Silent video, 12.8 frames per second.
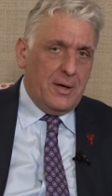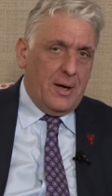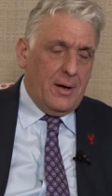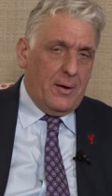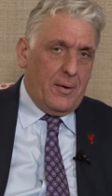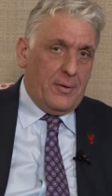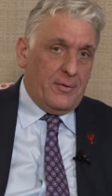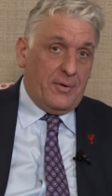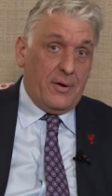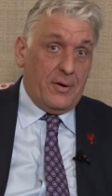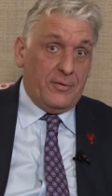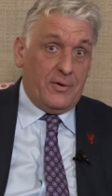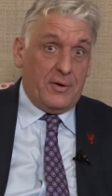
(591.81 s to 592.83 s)
uh, as, I,
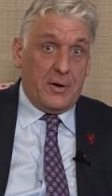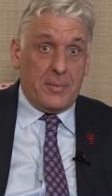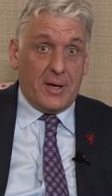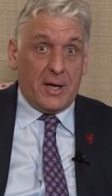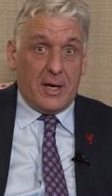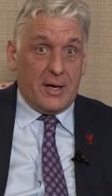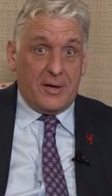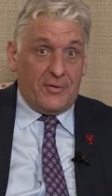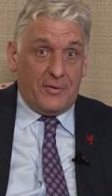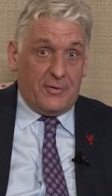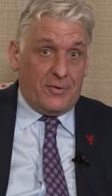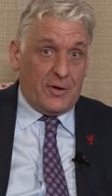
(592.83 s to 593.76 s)
as I said at the beginning, it isn't